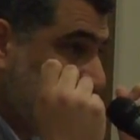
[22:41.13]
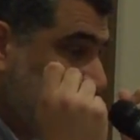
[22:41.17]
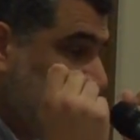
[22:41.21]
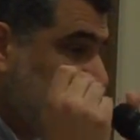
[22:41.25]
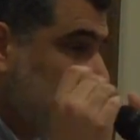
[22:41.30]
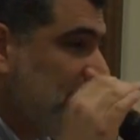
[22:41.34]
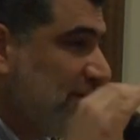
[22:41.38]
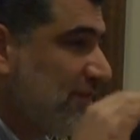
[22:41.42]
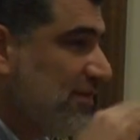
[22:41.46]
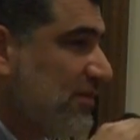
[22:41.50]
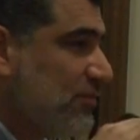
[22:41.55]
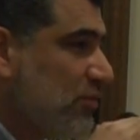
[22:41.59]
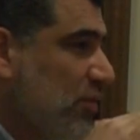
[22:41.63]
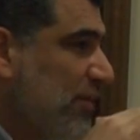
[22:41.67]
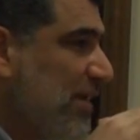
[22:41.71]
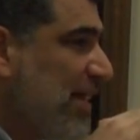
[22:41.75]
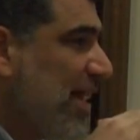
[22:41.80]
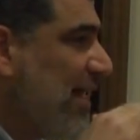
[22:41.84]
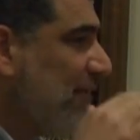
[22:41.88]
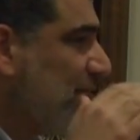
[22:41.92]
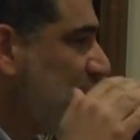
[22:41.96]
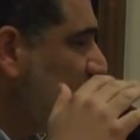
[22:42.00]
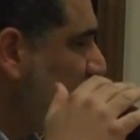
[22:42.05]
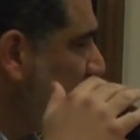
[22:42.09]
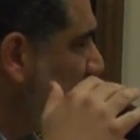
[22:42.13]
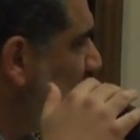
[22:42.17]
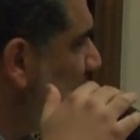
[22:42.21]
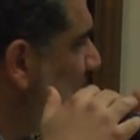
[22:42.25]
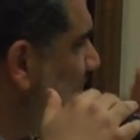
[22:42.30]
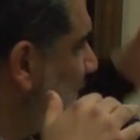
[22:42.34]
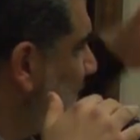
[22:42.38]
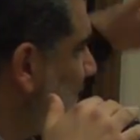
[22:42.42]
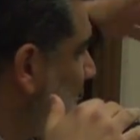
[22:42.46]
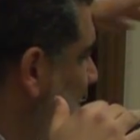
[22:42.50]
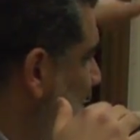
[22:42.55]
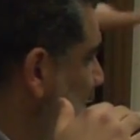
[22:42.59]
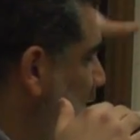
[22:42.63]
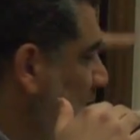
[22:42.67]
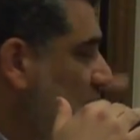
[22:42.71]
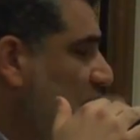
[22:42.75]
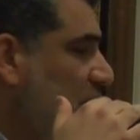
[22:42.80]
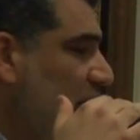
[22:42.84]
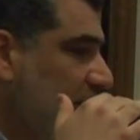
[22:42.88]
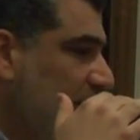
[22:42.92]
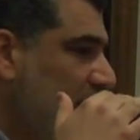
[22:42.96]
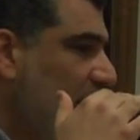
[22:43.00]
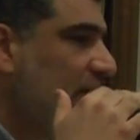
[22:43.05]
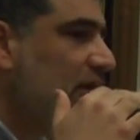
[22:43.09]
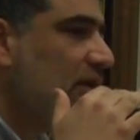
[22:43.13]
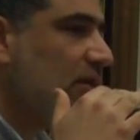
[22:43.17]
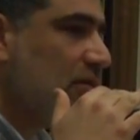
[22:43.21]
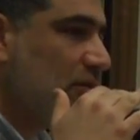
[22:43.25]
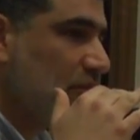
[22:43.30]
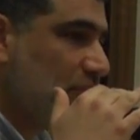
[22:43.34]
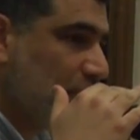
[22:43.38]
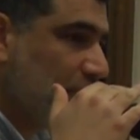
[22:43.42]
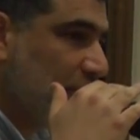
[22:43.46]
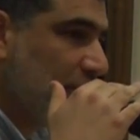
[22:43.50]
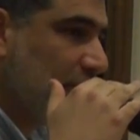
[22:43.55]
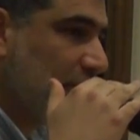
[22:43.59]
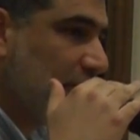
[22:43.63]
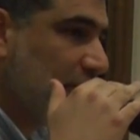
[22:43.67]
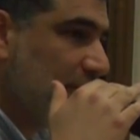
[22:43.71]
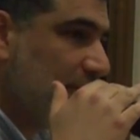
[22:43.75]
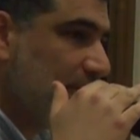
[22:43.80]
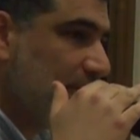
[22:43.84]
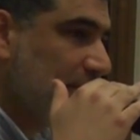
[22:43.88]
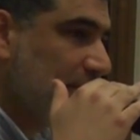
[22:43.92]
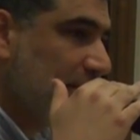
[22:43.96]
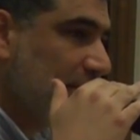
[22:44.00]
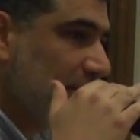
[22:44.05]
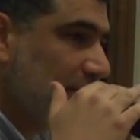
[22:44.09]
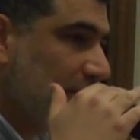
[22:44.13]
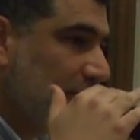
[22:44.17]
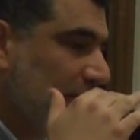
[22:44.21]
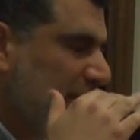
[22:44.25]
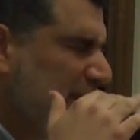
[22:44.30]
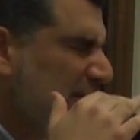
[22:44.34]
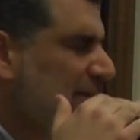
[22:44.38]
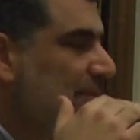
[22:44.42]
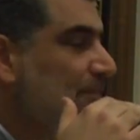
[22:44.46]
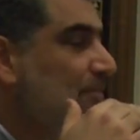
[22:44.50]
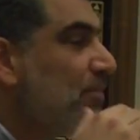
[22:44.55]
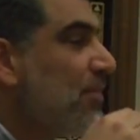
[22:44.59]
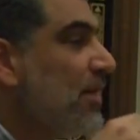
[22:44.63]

But this is what we have to do. This is our canonical prayer, right?